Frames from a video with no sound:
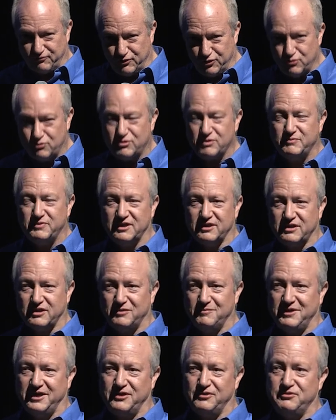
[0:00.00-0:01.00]
if you could be a
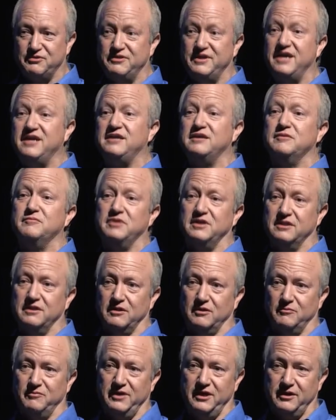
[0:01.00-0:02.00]
little better, they can be a
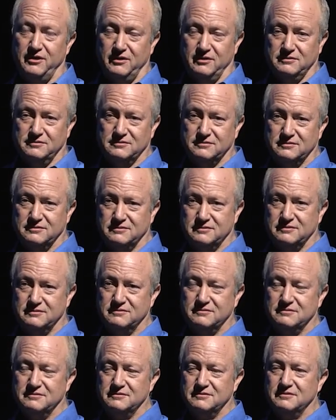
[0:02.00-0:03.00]
little better.
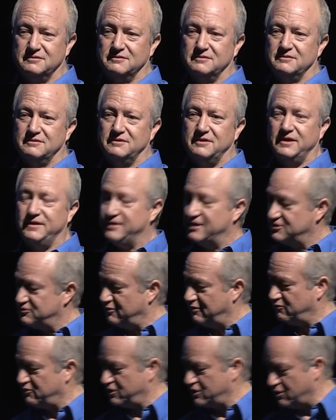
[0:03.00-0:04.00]
And that's
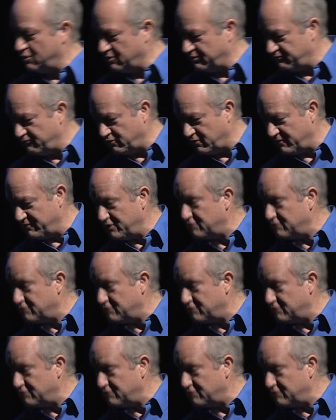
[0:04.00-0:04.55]
what we're going for.